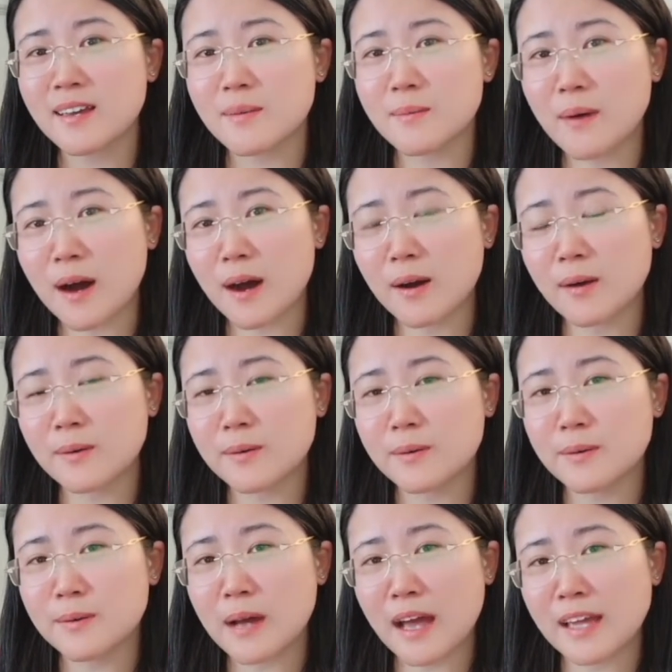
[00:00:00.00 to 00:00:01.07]
well,
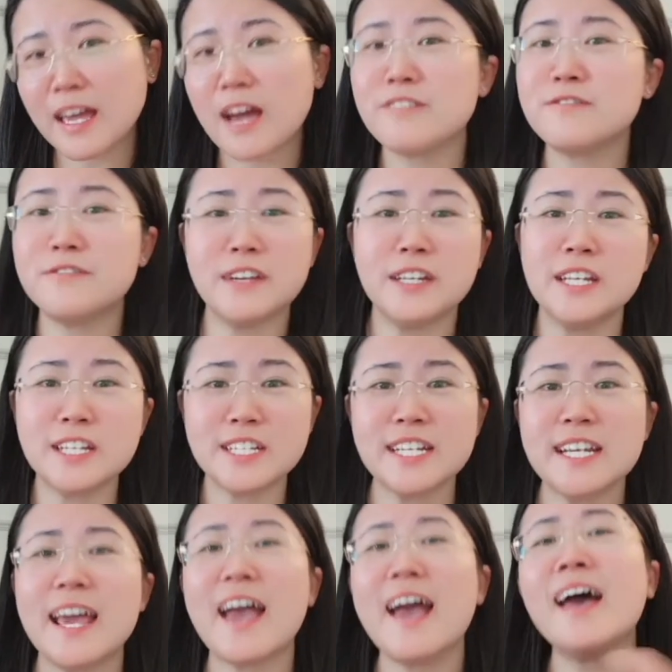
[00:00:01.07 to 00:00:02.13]
I can't finish
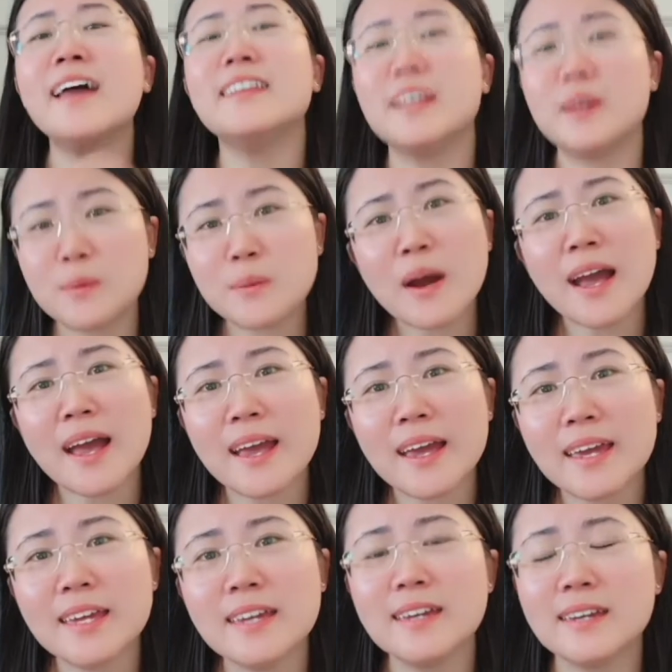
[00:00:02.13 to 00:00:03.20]
it
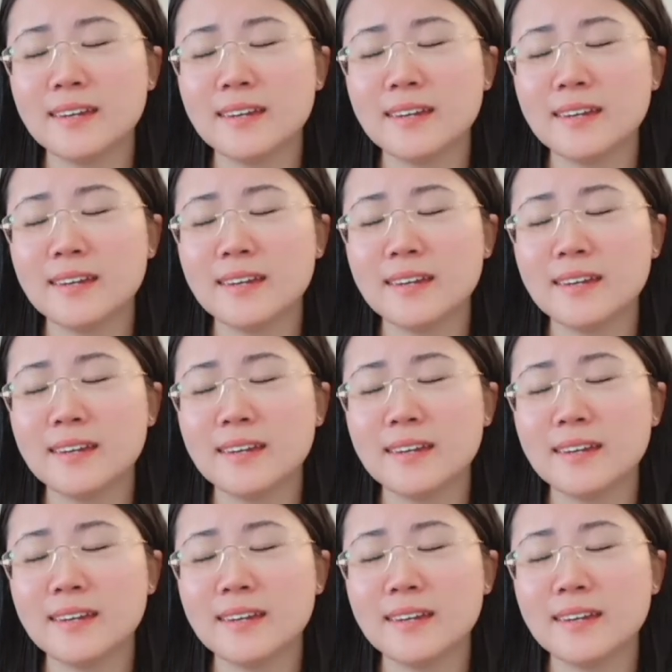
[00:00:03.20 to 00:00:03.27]
anyway.